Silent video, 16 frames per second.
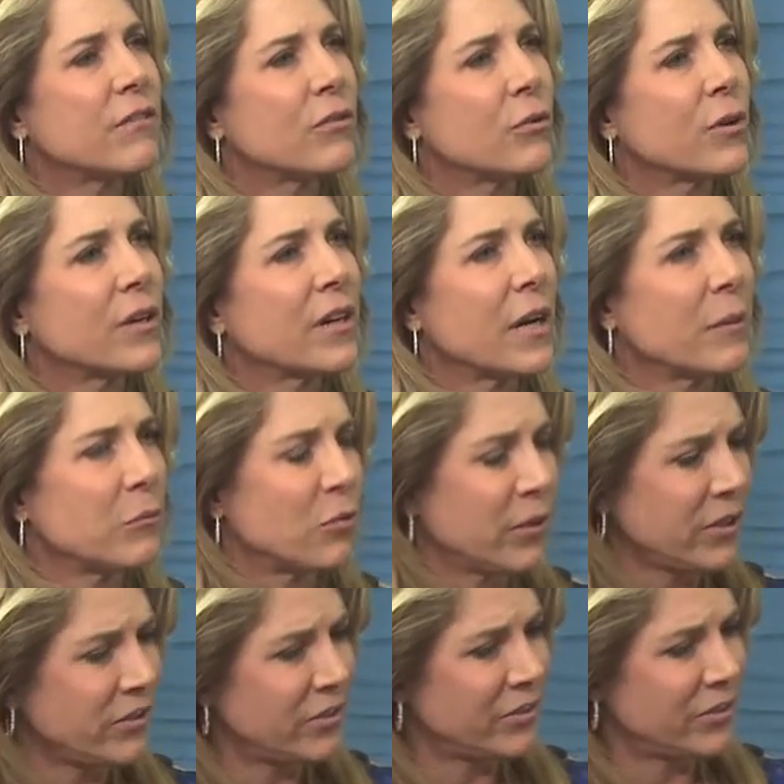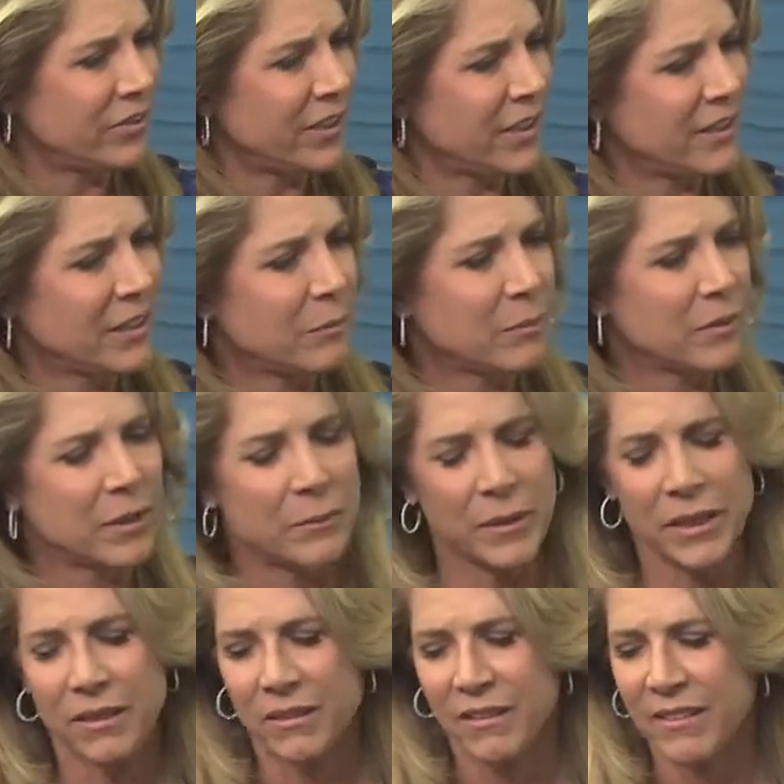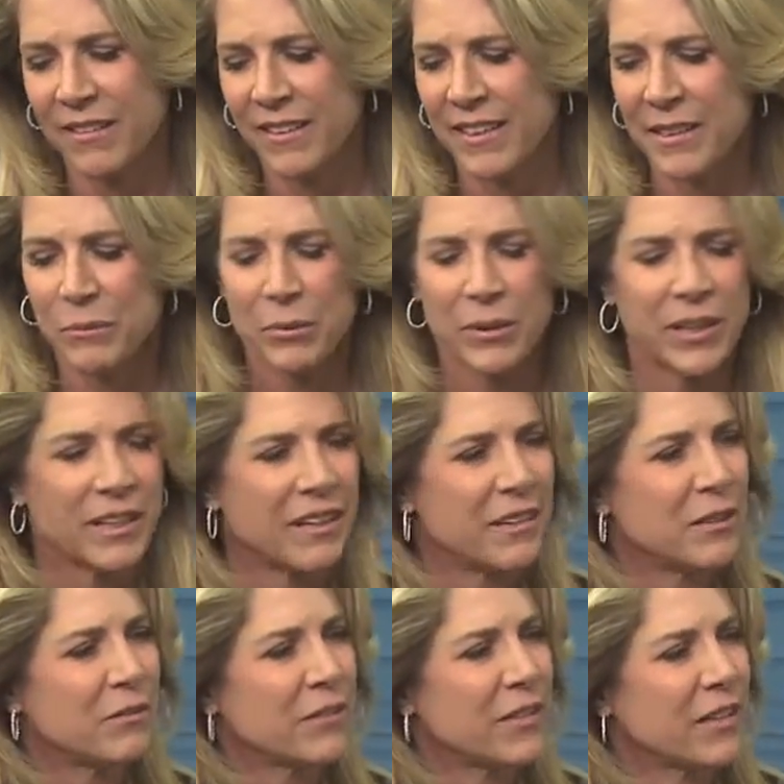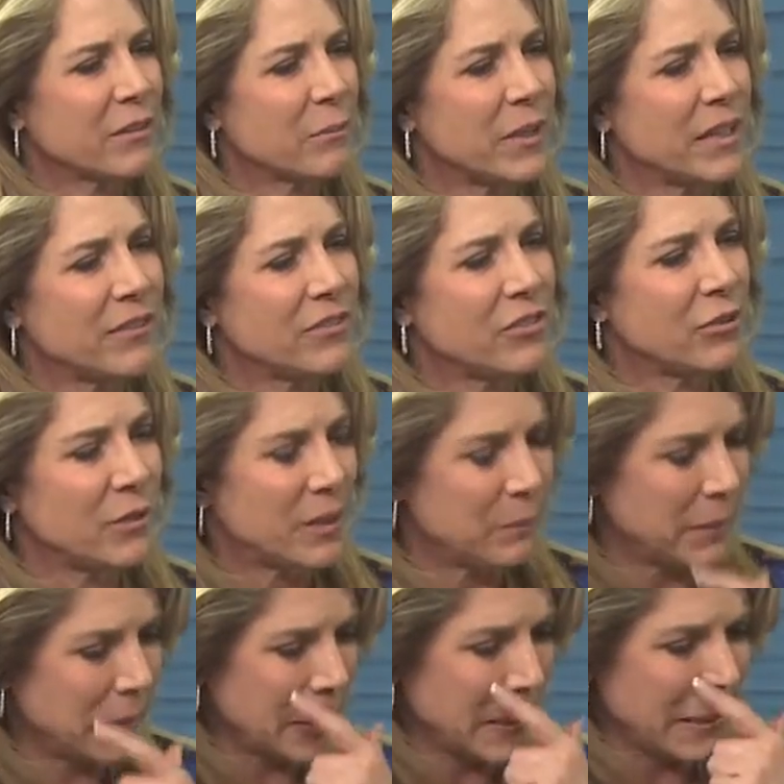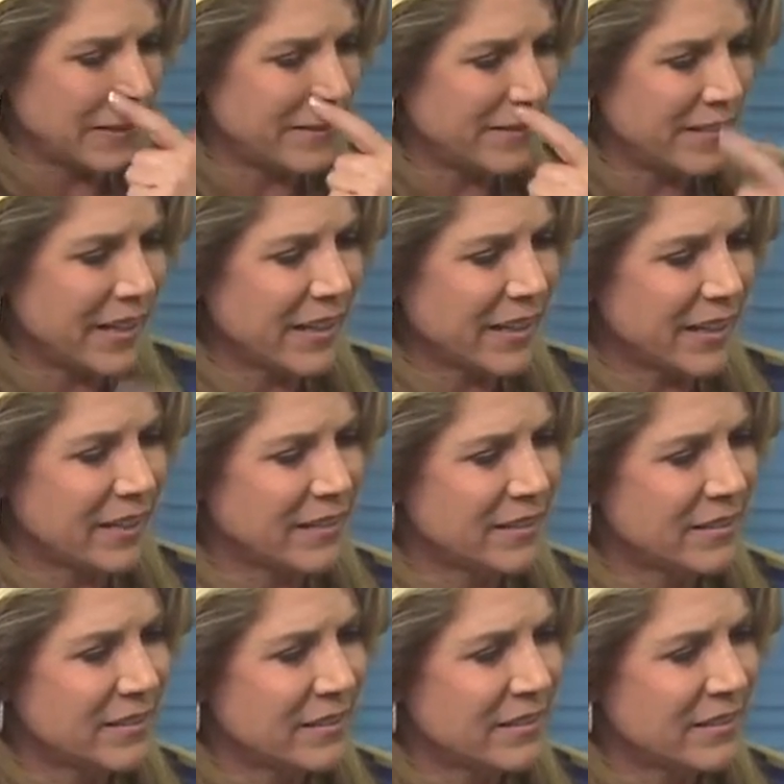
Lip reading: I'm going to stand up. Come here. Okay. Bring it on over here. Might have to unbutton that jacket, too.